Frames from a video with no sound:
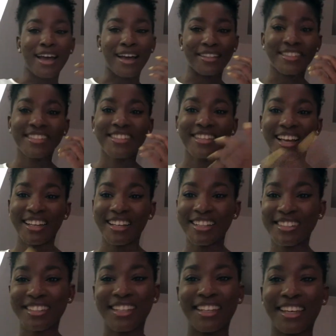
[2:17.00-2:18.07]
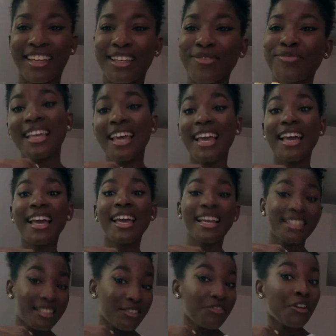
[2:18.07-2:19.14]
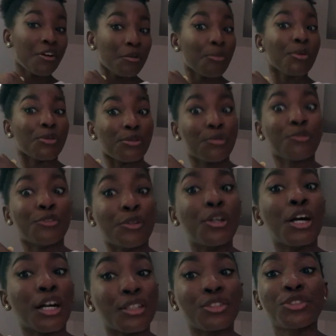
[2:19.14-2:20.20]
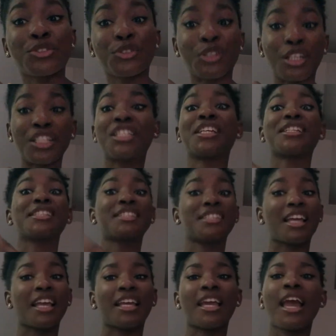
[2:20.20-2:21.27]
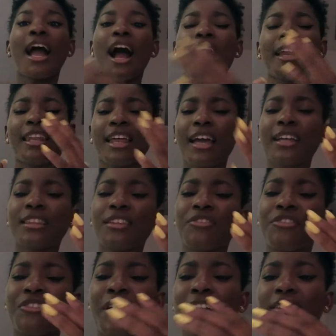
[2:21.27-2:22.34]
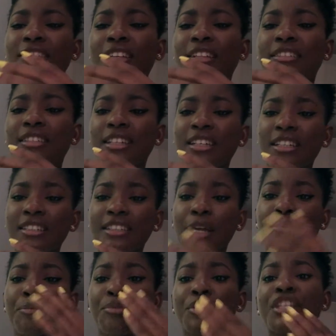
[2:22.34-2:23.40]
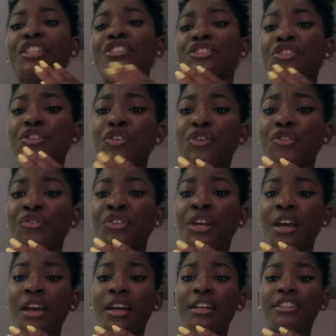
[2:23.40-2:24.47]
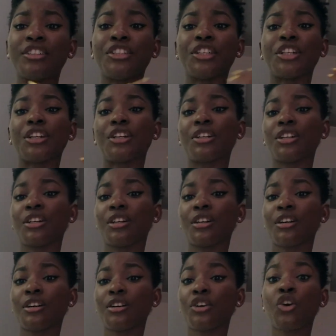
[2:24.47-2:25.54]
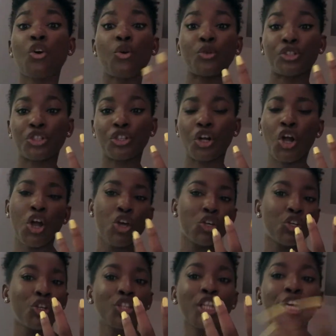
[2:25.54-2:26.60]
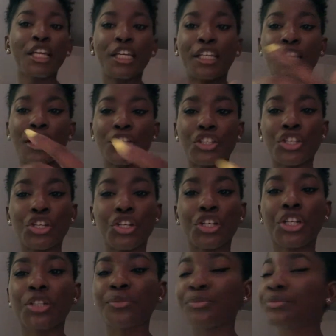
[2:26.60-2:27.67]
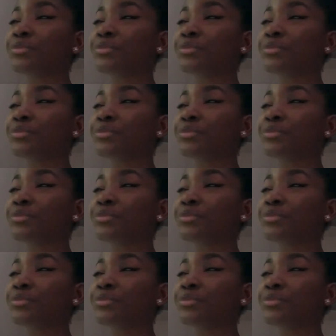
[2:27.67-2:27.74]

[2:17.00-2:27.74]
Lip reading: Secondly, it's a very beautiful country, just saying. I like the fact that they preserved their culture, like in Nigeria